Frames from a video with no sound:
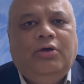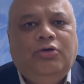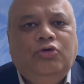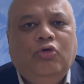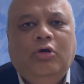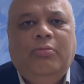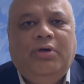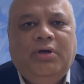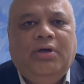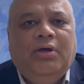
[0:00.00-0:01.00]
You'll
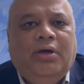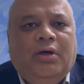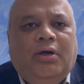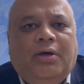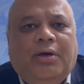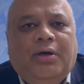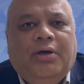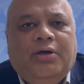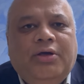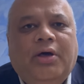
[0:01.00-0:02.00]
be
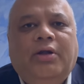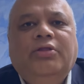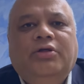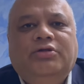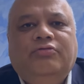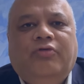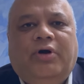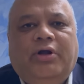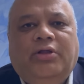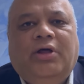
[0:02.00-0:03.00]
hearing this
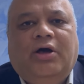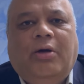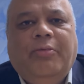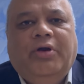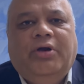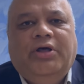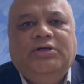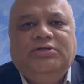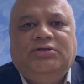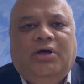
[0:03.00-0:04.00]
word in the coming
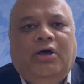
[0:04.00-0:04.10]
days